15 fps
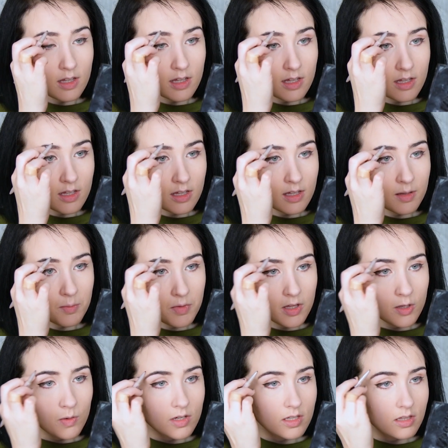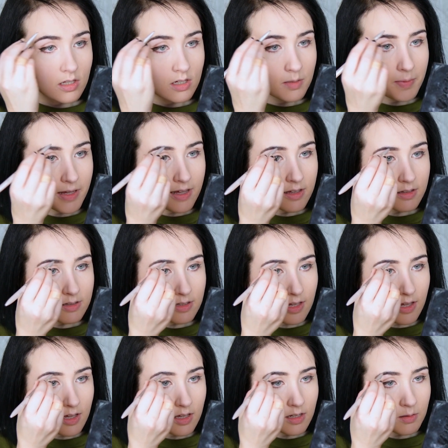Hit me with your best
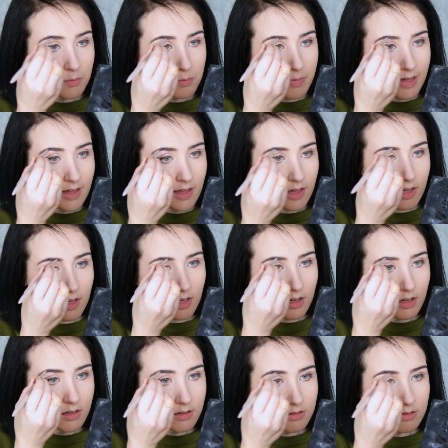anime.